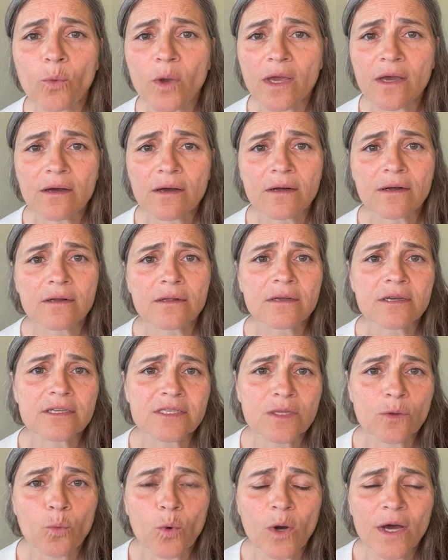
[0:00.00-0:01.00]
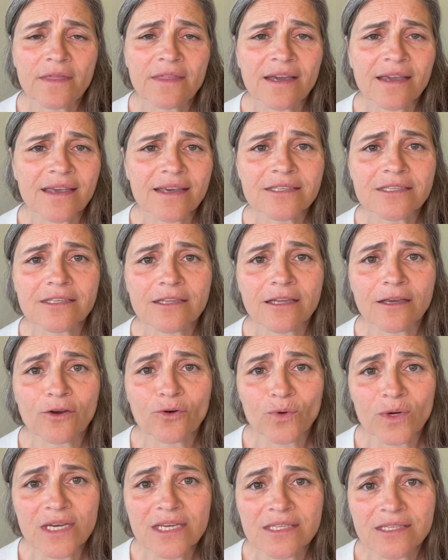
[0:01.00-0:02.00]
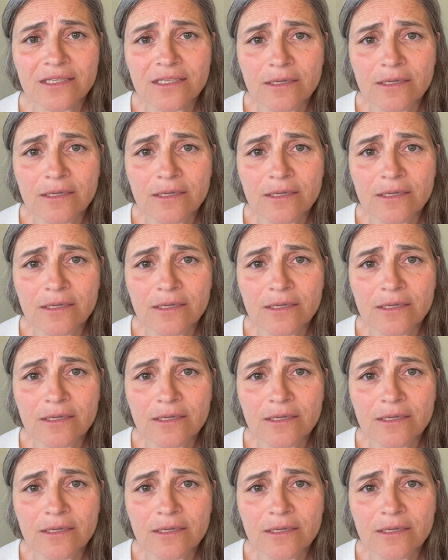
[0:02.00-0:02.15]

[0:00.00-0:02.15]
wheel is the one that gets the grease,